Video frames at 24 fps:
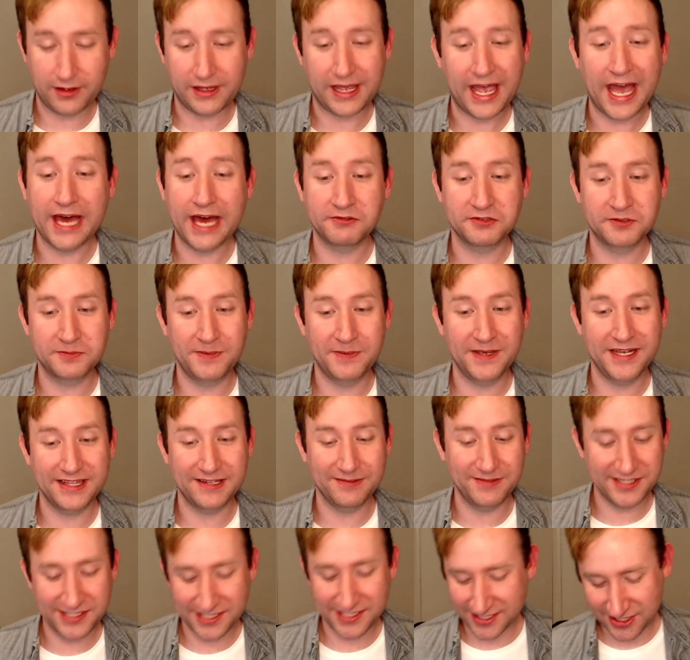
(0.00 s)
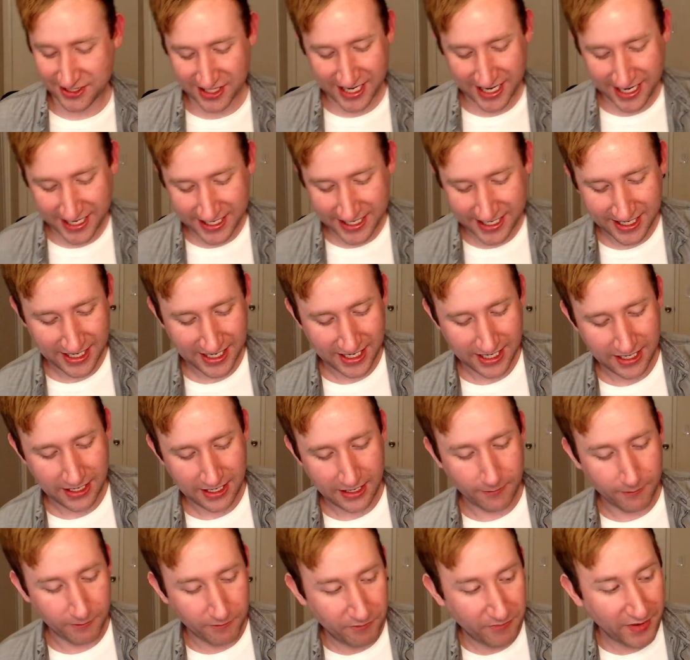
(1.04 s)
Adam's pick that we just tried,
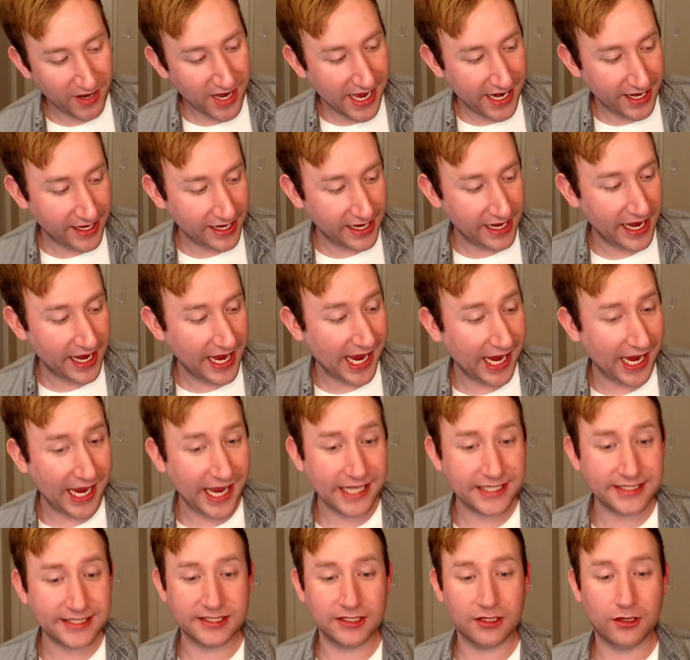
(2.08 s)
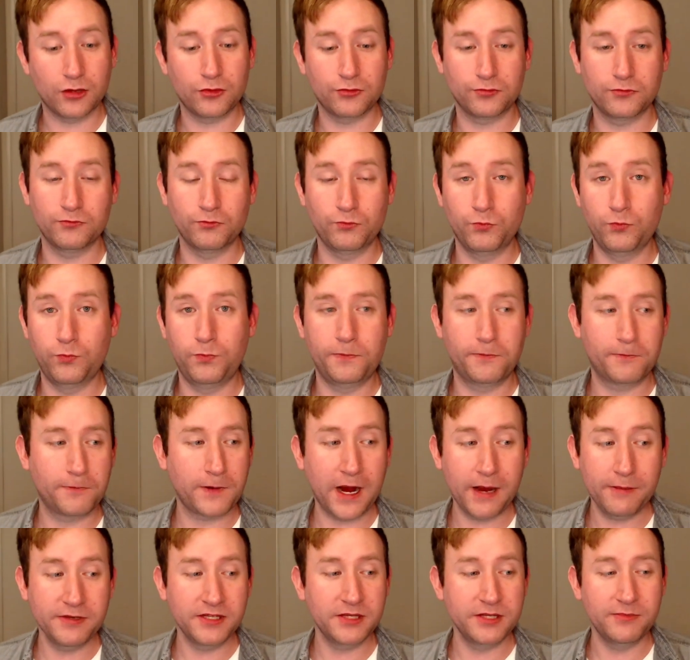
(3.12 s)
but it's
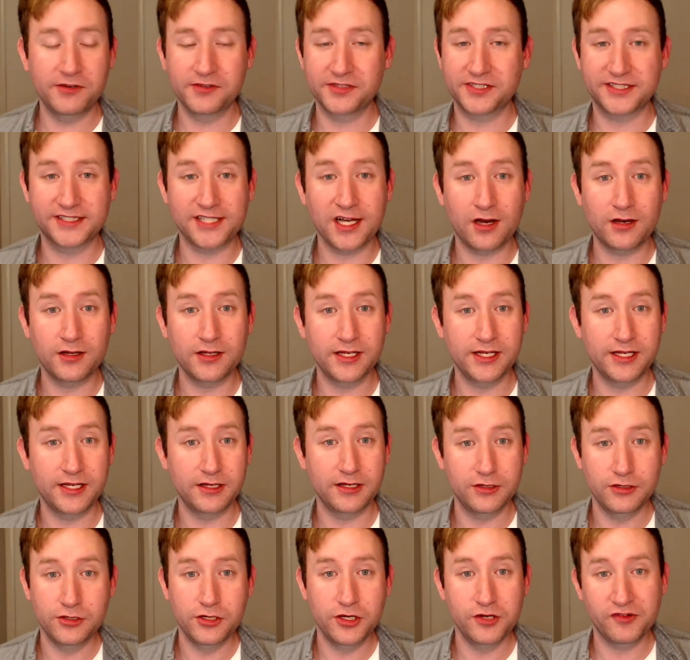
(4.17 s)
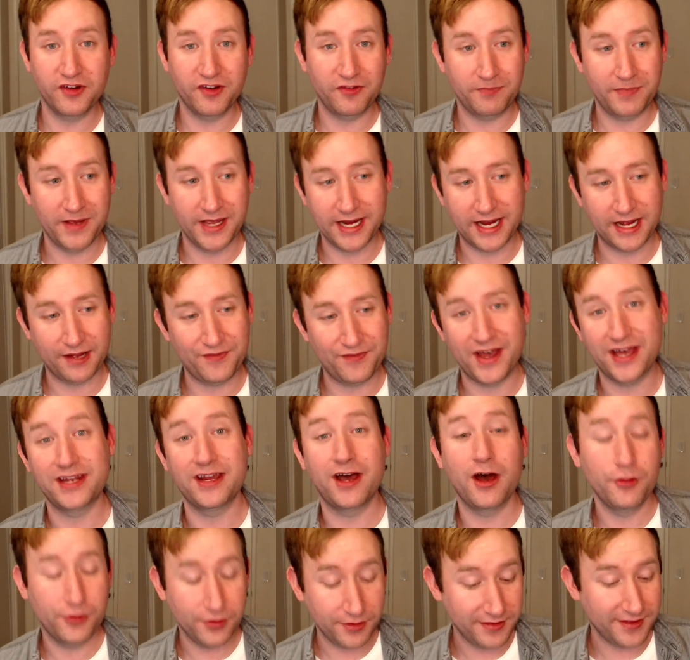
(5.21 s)
probably the most solid New Riff pick I've had,
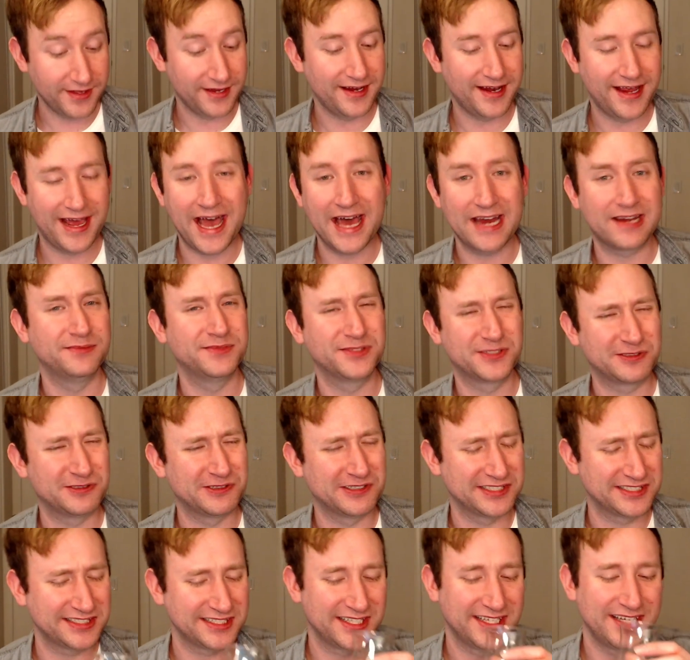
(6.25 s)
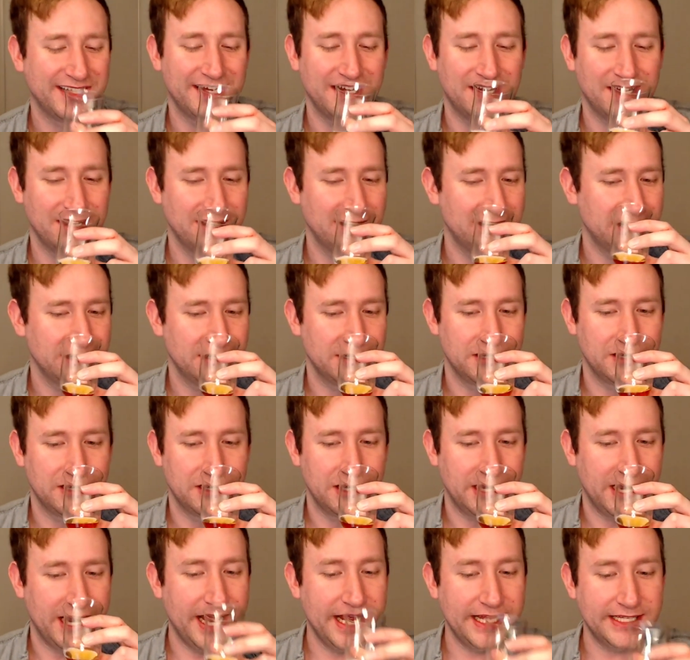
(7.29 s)
other than Adam's, of course.
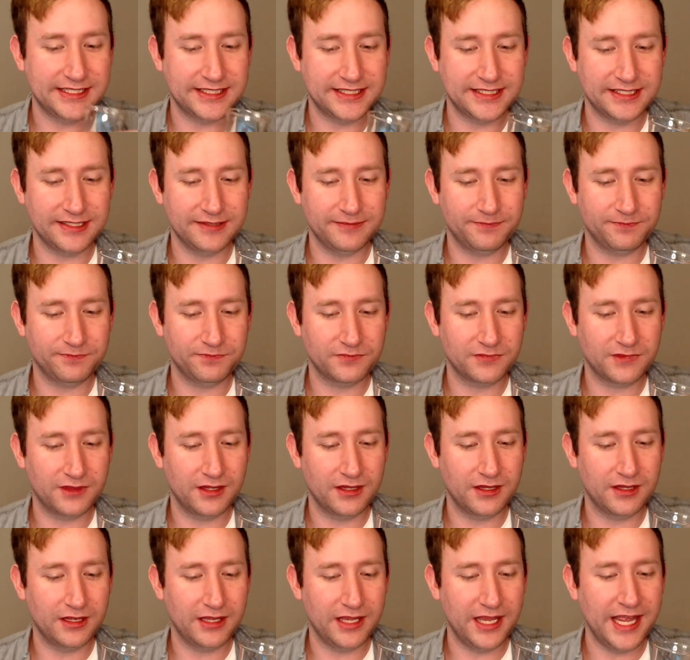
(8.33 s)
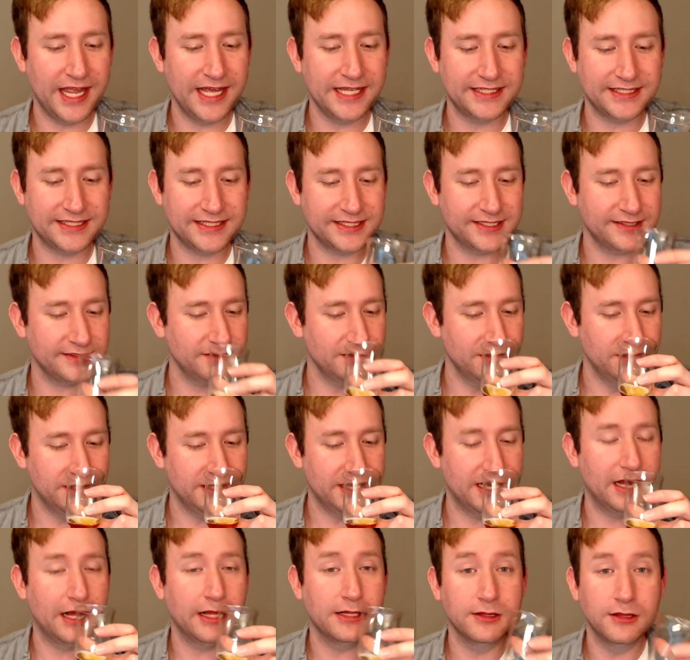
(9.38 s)
It's
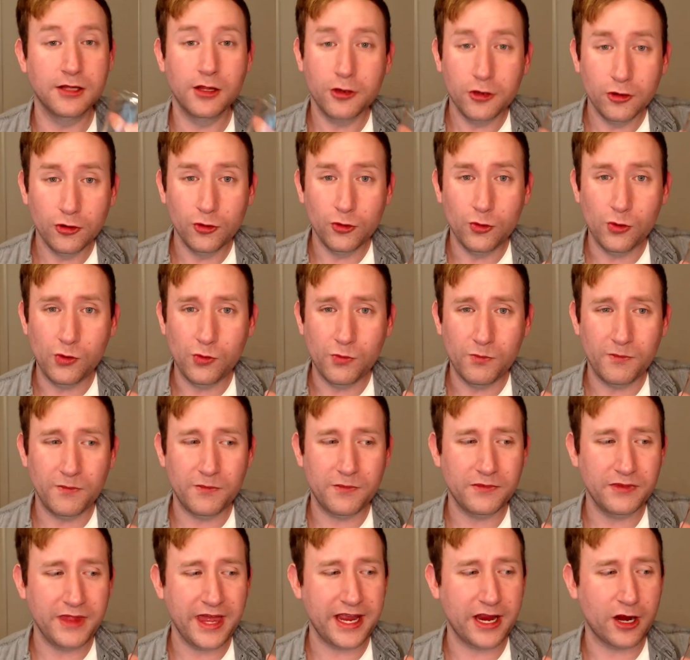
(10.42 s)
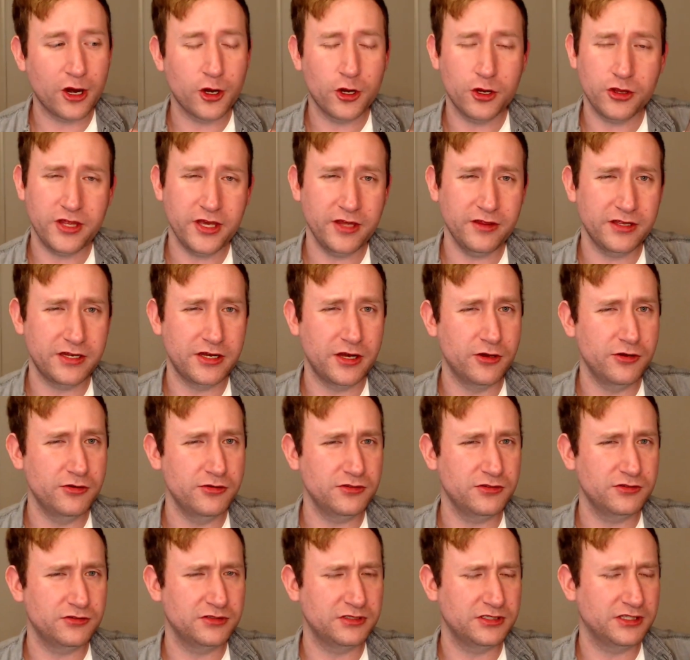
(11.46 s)
a little like earthy on the
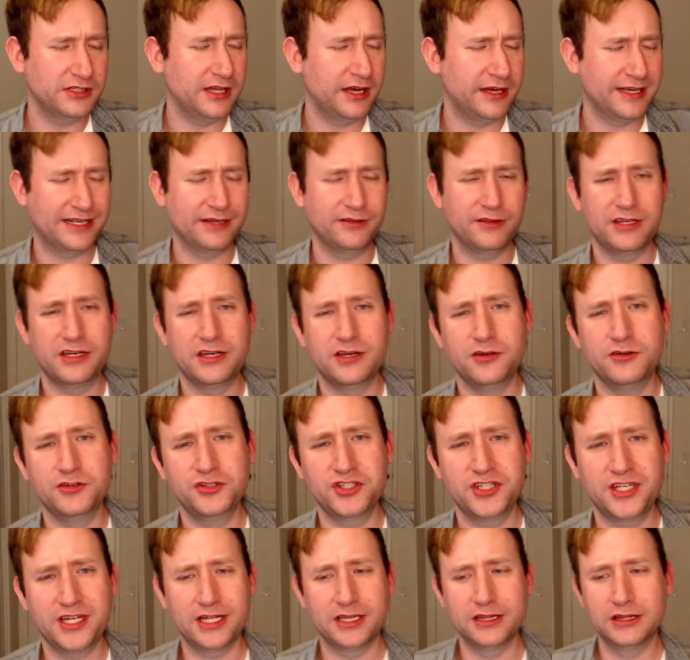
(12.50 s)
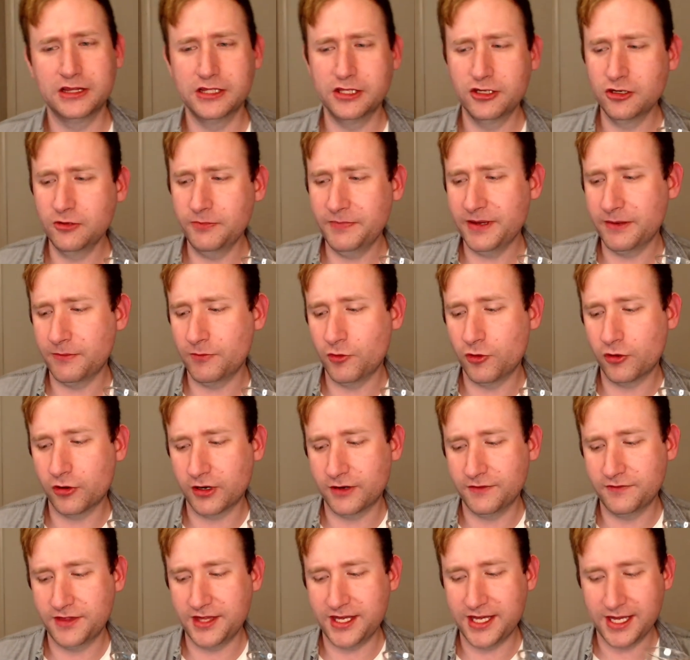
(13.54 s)
note, like on the nose. You get a little bit more
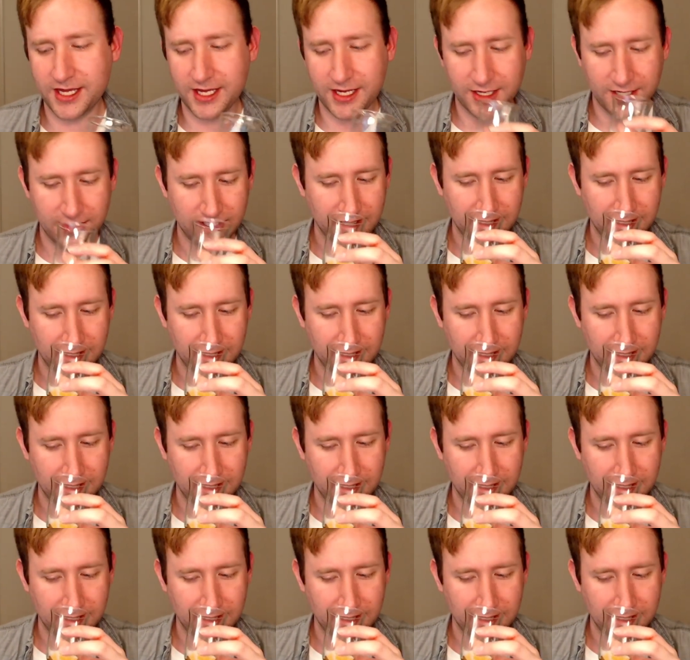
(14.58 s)
of the,